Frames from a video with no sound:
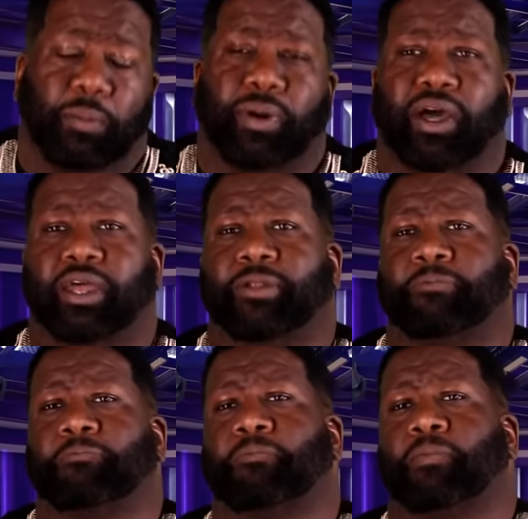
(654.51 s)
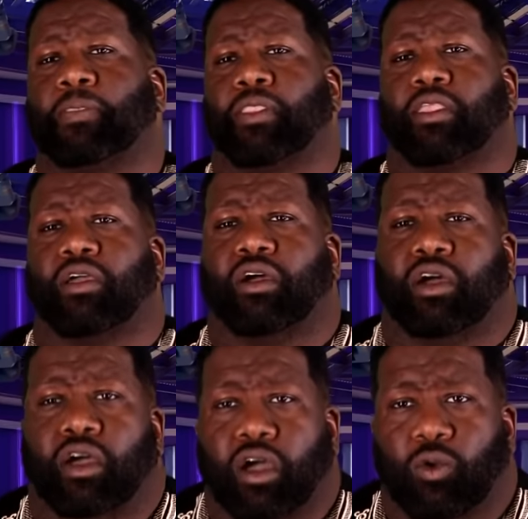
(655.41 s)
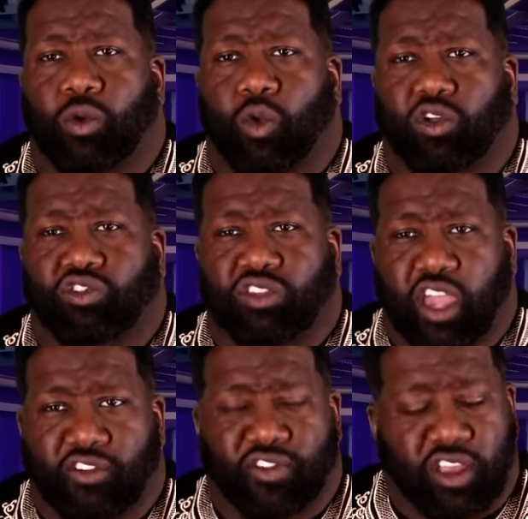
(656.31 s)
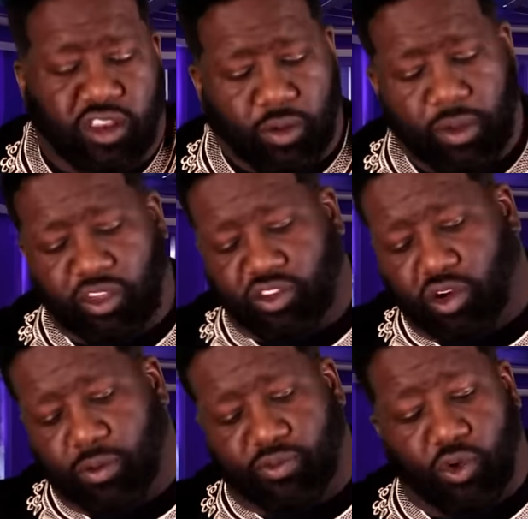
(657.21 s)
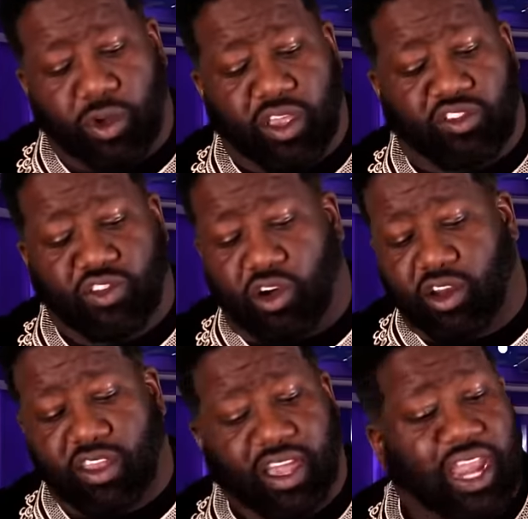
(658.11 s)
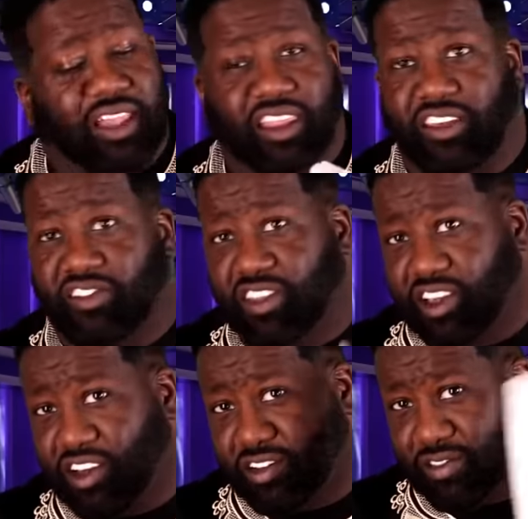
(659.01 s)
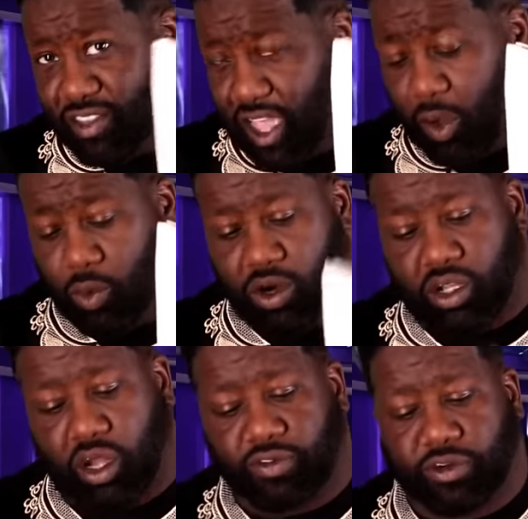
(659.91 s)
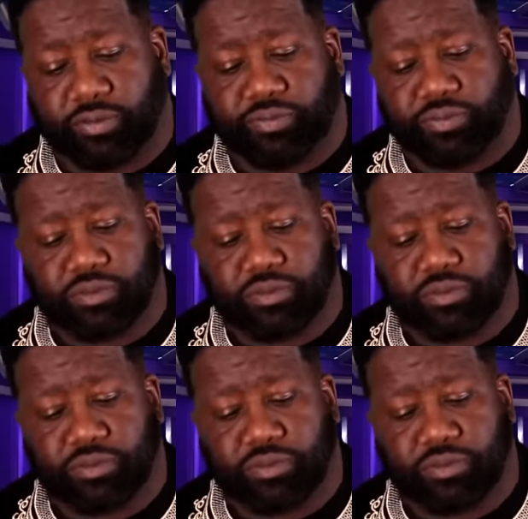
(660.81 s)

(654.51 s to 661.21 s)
But we want to definitely, you know, make sure before we get started, I got a list here I want to cover.